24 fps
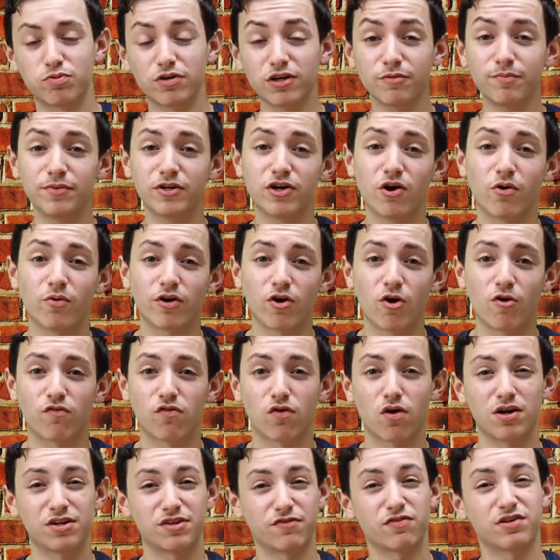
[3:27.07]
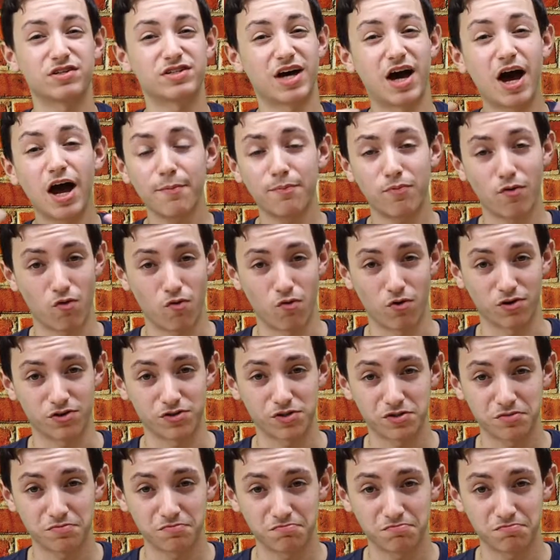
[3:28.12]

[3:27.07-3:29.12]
we're going to be going over a different type of horse